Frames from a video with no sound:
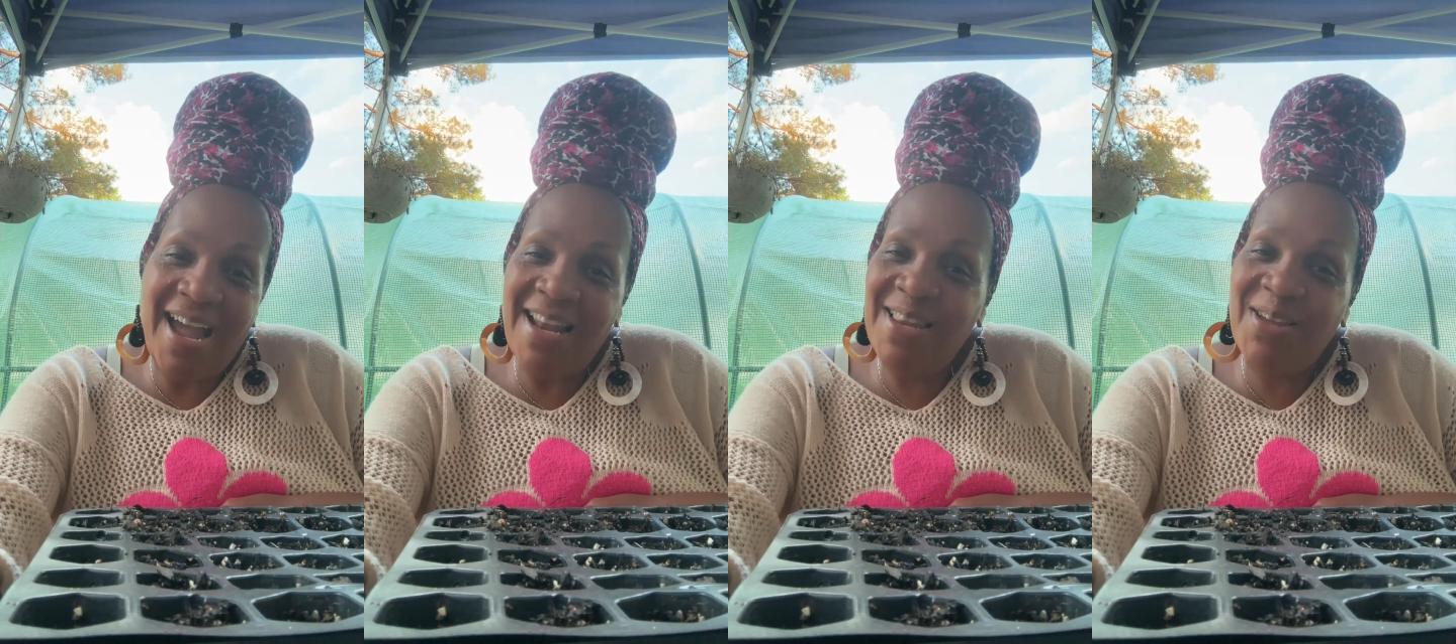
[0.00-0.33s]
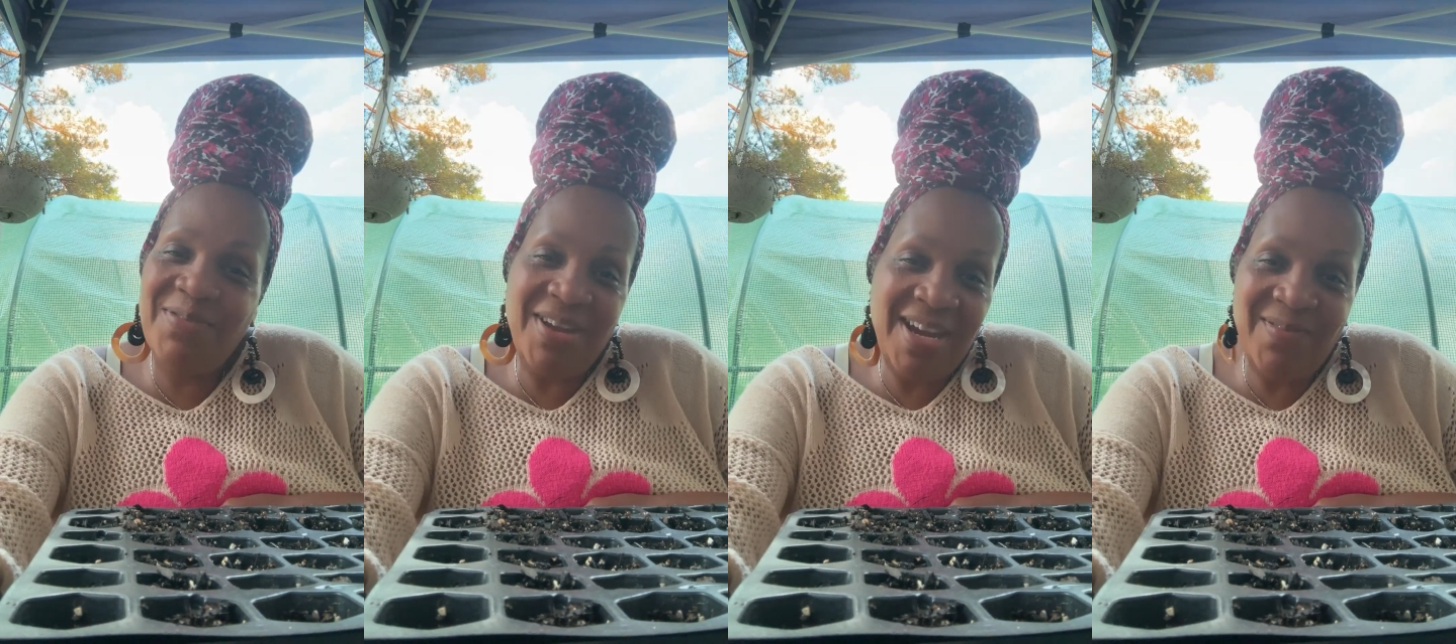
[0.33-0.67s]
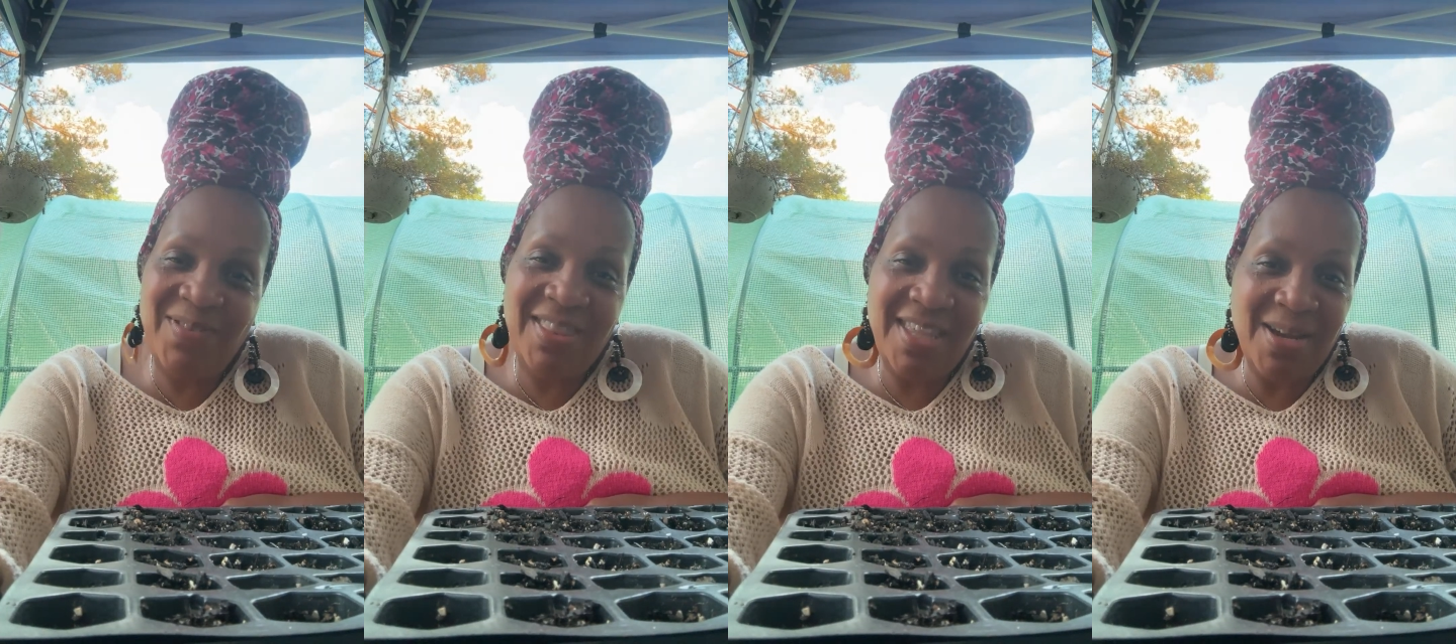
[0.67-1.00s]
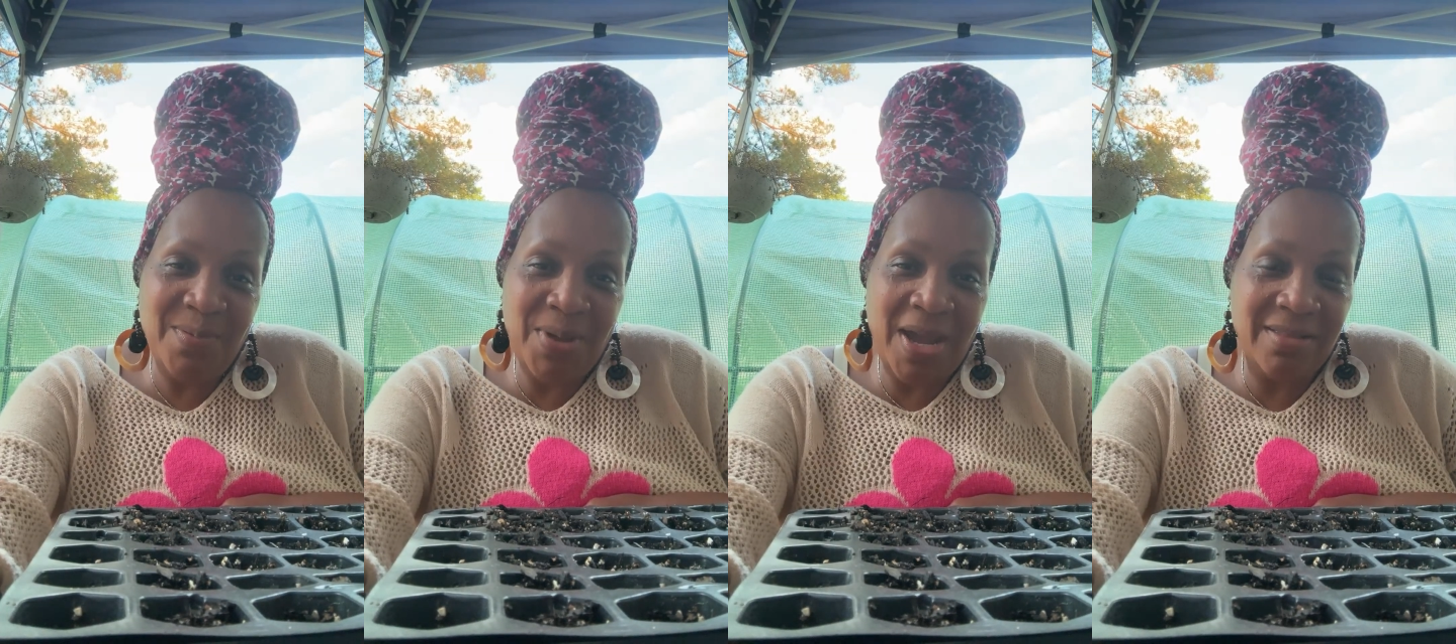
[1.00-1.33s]
I love everything
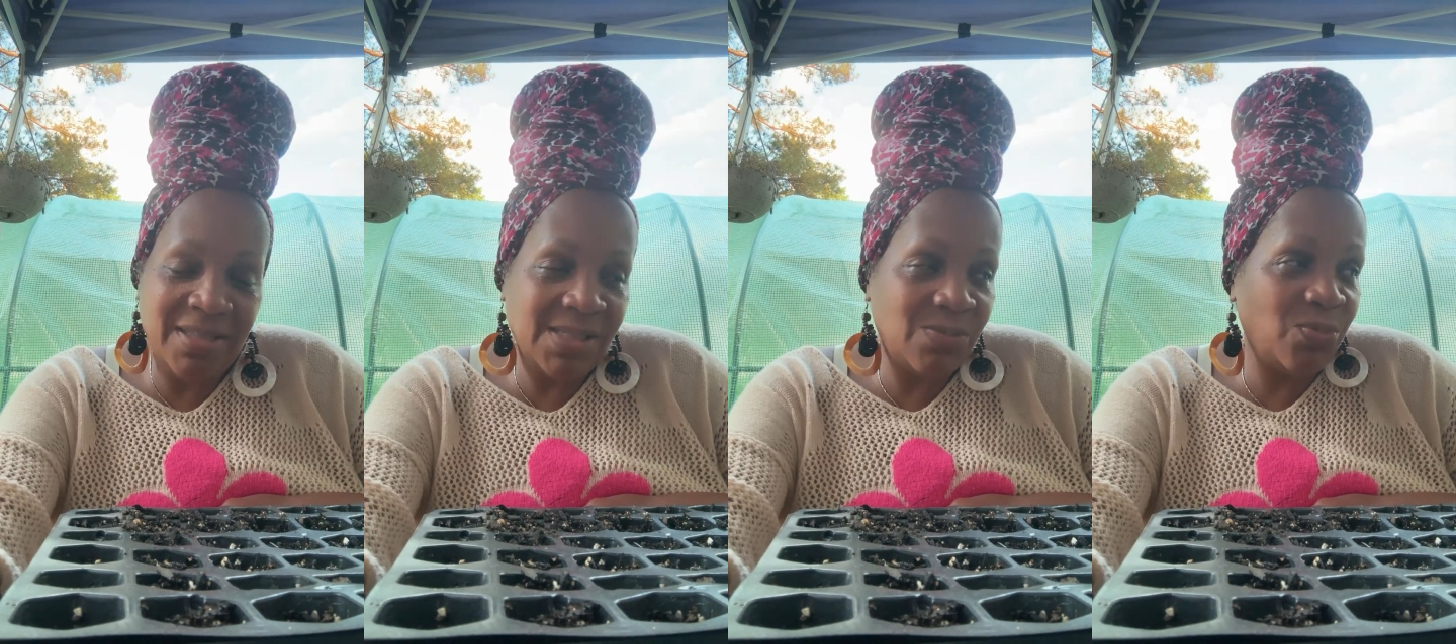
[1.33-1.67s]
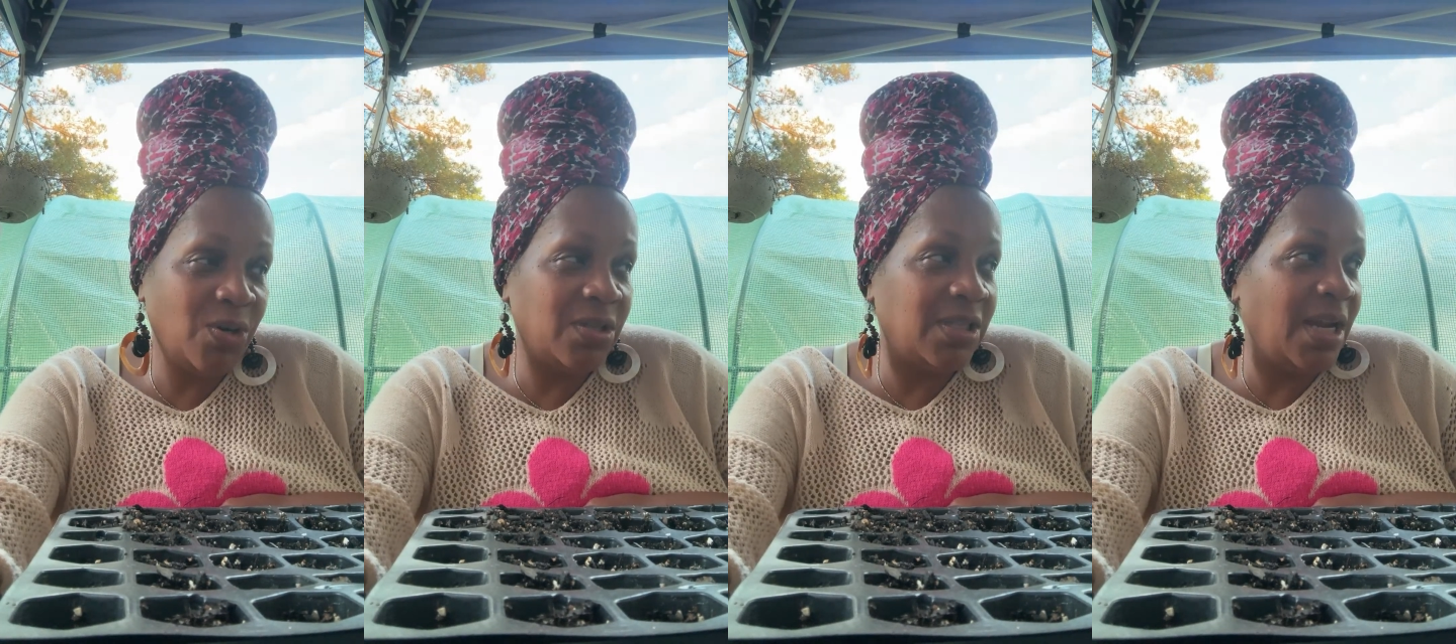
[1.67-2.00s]
about this work